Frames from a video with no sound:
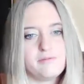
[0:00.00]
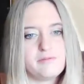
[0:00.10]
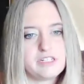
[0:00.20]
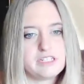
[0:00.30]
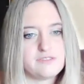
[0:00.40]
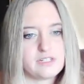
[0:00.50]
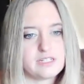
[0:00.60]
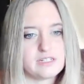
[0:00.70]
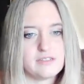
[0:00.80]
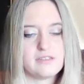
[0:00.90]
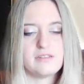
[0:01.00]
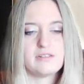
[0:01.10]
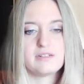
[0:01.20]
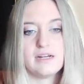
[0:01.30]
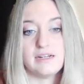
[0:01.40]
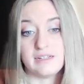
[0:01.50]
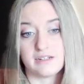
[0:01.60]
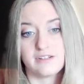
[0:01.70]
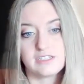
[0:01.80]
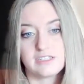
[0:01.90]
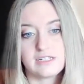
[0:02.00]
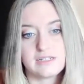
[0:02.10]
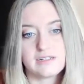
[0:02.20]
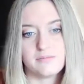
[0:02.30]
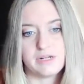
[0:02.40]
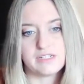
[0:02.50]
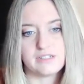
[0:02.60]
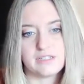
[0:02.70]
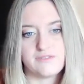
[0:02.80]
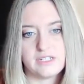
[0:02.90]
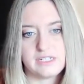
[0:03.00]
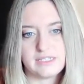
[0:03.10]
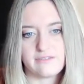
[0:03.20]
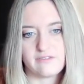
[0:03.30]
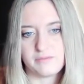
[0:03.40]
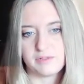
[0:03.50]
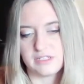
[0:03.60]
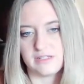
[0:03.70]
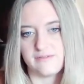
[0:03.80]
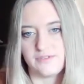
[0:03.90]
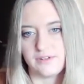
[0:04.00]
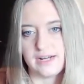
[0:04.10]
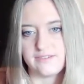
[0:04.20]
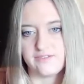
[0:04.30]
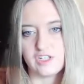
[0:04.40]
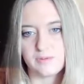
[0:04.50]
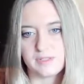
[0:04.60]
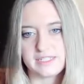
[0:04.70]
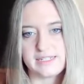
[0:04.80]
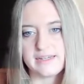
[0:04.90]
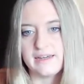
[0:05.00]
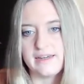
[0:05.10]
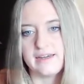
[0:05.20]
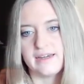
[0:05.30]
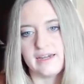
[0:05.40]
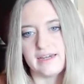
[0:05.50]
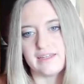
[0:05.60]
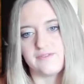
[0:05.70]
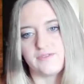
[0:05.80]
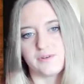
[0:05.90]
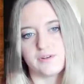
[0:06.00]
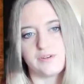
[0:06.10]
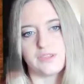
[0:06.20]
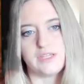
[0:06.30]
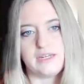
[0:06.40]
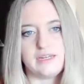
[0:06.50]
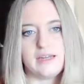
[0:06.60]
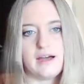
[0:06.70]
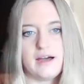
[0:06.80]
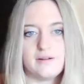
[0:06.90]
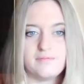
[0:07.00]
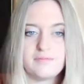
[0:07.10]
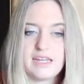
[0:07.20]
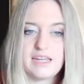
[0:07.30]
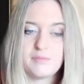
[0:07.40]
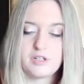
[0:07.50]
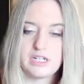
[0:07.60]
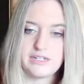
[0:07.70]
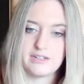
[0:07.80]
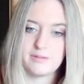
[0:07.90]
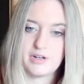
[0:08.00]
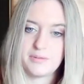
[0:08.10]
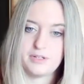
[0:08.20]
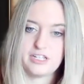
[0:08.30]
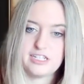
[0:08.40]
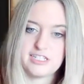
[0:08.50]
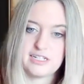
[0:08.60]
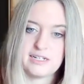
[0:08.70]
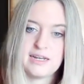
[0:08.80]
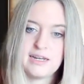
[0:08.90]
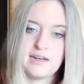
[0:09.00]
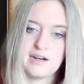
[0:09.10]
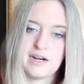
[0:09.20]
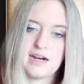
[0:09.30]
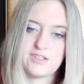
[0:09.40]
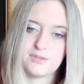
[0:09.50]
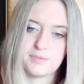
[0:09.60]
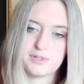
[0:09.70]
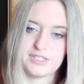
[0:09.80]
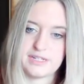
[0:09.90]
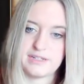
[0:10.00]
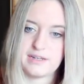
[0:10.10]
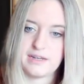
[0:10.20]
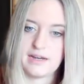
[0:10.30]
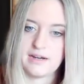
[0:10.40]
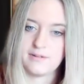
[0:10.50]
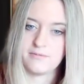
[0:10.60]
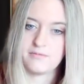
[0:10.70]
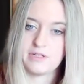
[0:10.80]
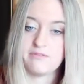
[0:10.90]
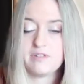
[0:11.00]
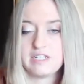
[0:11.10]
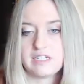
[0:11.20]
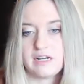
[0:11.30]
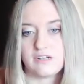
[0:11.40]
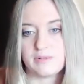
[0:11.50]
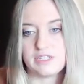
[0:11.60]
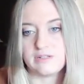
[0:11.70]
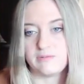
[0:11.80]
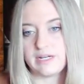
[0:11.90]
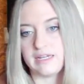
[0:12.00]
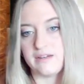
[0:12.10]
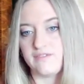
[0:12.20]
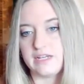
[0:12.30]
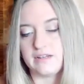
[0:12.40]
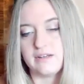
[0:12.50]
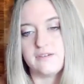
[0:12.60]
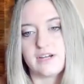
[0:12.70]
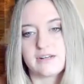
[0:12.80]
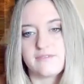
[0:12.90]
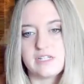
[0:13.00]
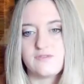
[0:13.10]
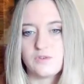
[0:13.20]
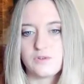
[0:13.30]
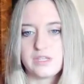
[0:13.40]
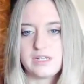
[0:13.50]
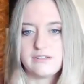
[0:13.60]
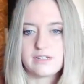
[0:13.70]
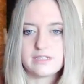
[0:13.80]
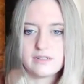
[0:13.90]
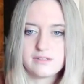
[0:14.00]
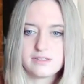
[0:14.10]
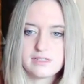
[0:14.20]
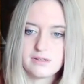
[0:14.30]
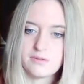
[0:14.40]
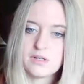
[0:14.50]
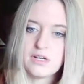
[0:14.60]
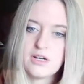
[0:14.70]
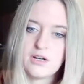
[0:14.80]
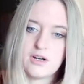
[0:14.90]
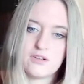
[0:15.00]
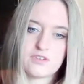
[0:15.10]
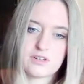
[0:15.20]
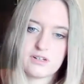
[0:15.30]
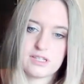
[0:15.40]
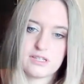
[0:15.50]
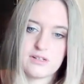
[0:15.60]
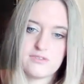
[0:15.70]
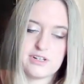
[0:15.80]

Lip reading: which is really encouraging compared to the 57% for high frequency. And then for the able hearing population, 100%, we reach 100% waking effectiveness for the hearing adults. So overall, the low